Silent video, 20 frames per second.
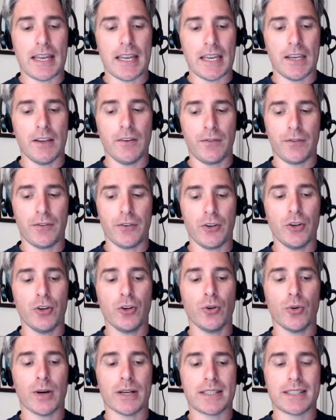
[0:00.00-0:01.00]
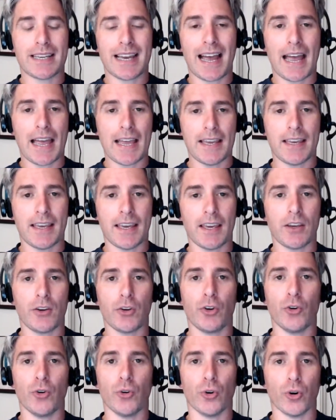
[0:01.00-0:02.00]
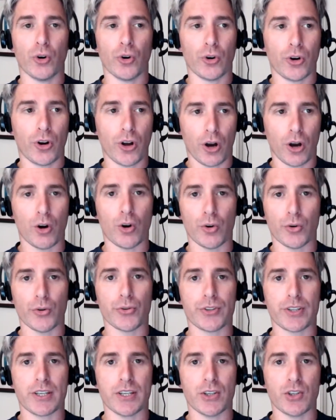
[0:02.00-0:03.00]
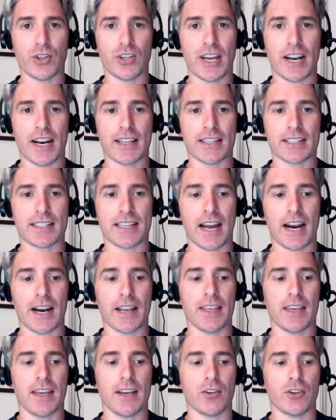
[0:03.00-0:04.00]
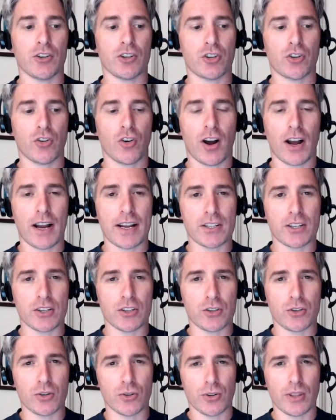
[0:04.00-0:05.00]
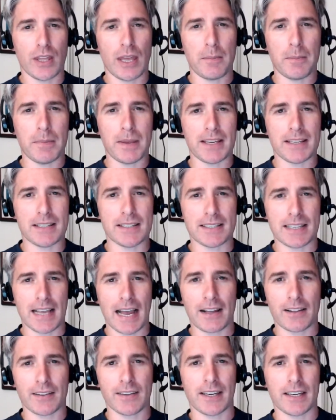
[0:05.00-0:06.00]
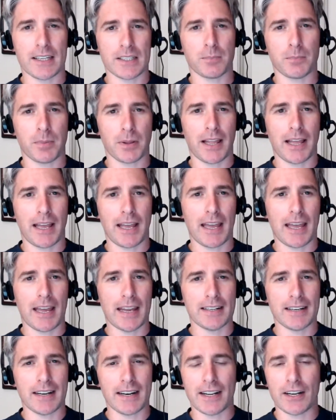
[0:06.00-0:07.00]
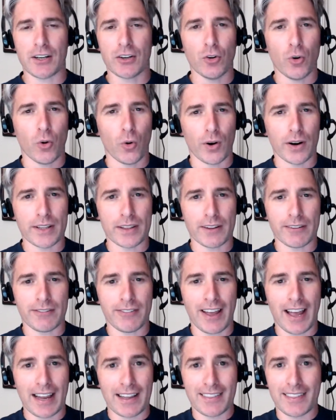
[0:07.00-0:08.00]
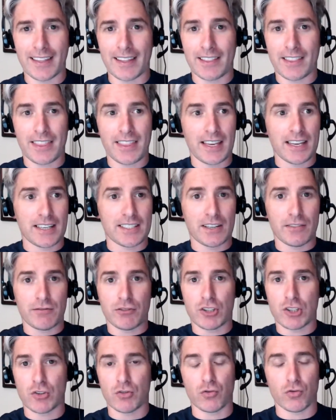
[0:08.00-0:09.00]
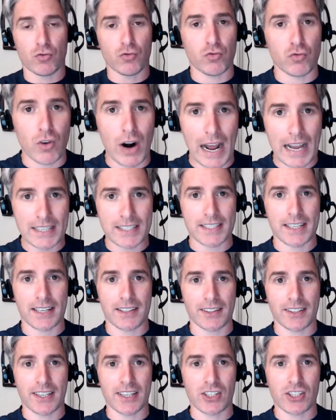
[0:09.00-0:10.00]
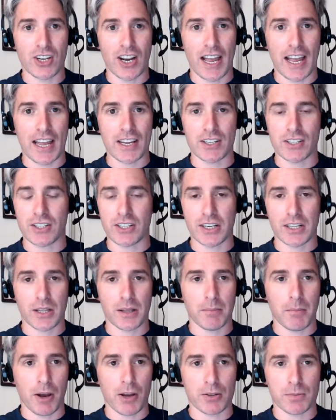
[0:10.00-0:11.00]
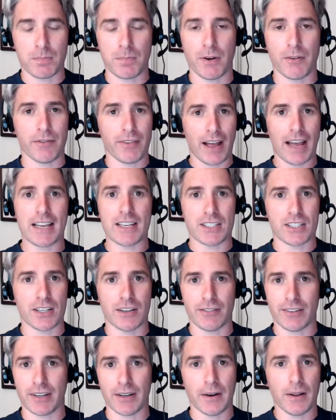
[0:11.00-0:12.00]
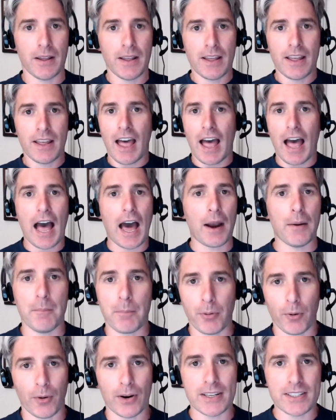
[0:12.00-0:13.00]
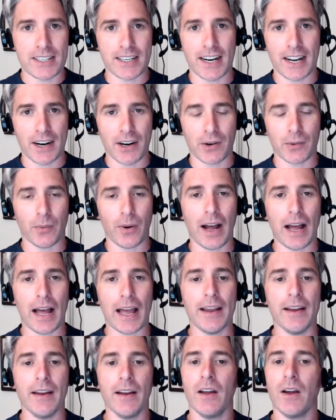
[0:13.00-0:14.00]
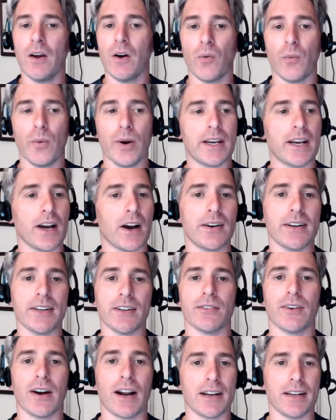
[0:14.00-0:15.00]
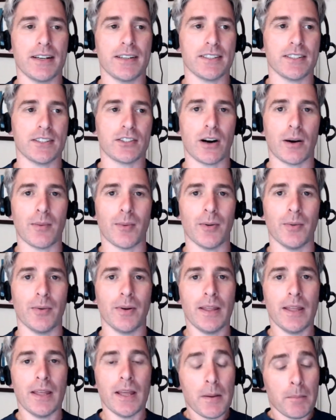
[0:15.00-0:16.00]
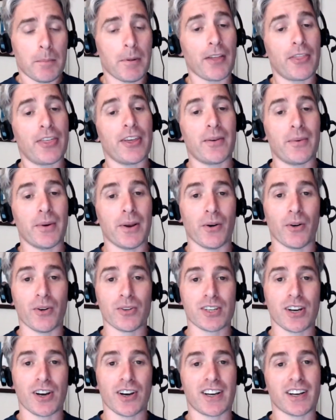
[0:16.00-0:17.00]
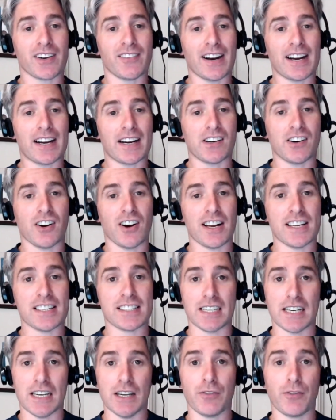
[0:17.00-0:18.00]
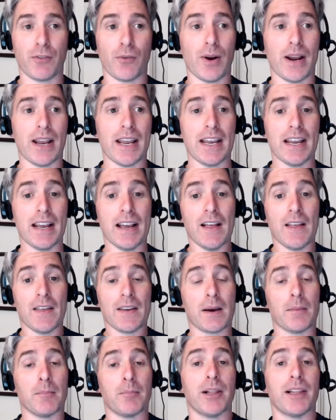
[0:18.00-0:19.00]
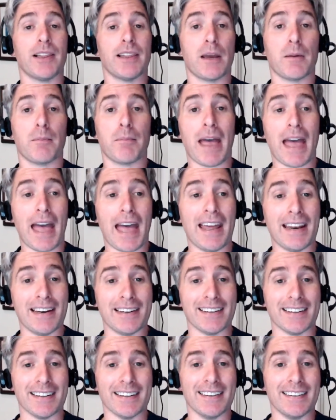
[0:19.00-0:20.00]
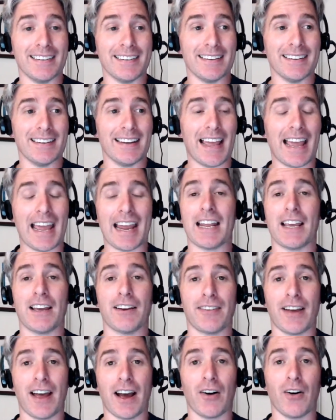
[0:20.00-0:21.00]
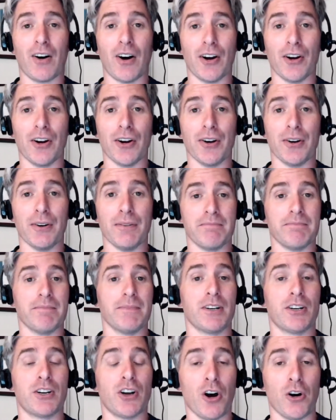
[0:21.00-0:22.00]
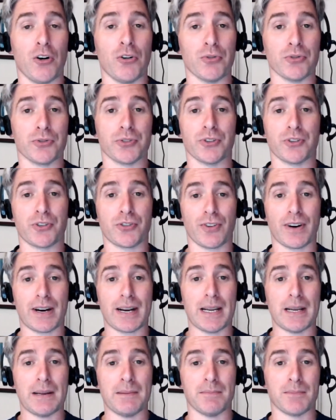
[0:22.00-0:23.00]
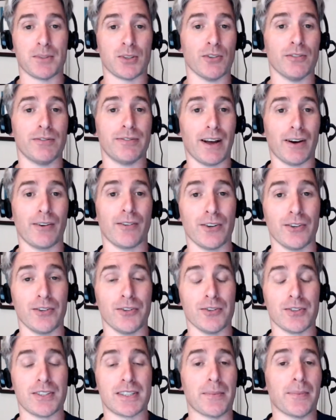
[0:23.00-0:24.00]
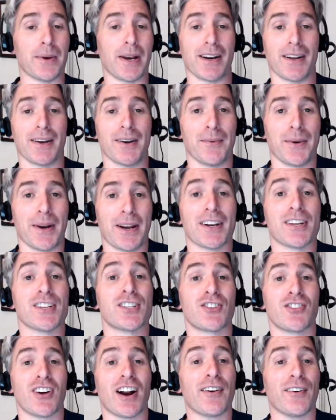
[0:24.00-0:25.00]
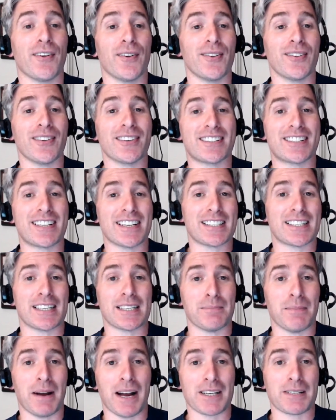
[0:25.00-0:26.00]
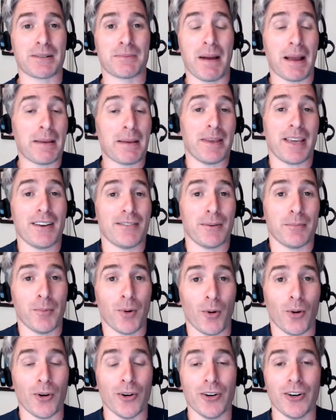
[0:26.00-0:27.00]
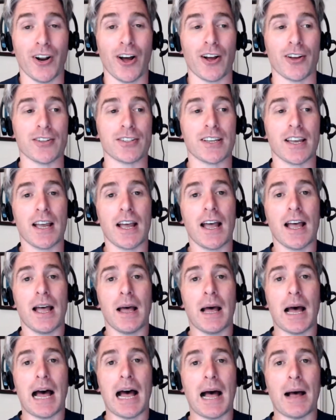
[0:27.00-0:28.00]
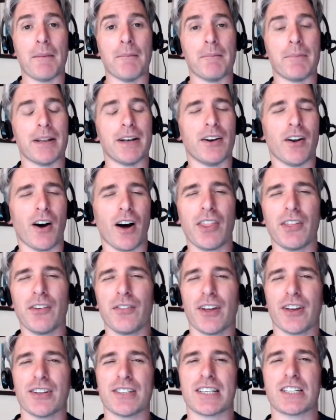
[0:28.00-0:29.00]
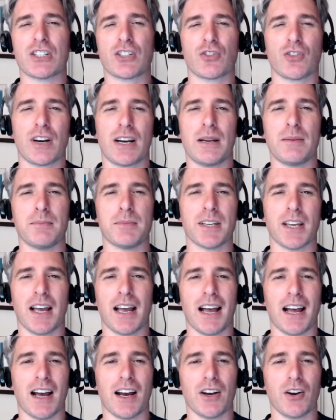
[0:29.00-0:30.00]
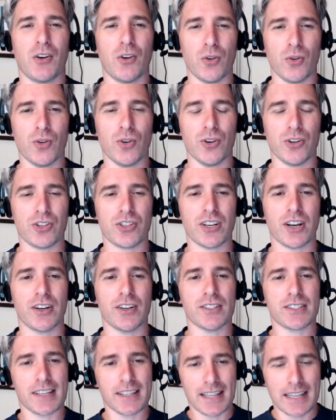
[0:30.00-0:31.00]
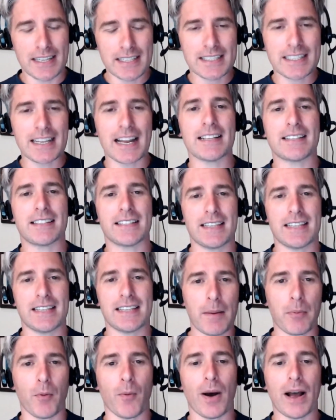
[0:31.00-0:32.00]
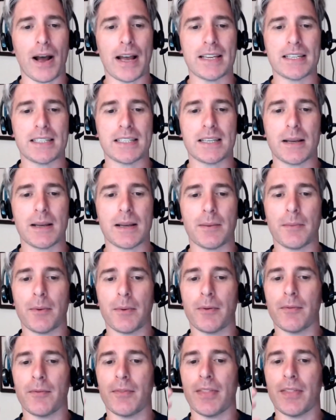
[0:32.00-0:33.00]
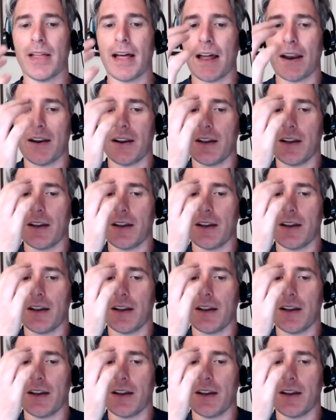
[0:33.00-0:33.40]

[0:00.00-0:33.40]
if you are taking your goals that you set at the start of the year and trying to do them exactly as planned and ignoring the fact that things have drastically changed in the most pervasive and unprecedented way, we're going to run into trouble. But I think we also can recognize if we completely abandon any of our own goals or dreams or values, then we're gonna we're gonna struggle just as much, maybe even more. Who knows? Um, but neither of those extremes are good. So, so let's start to tap away some of that.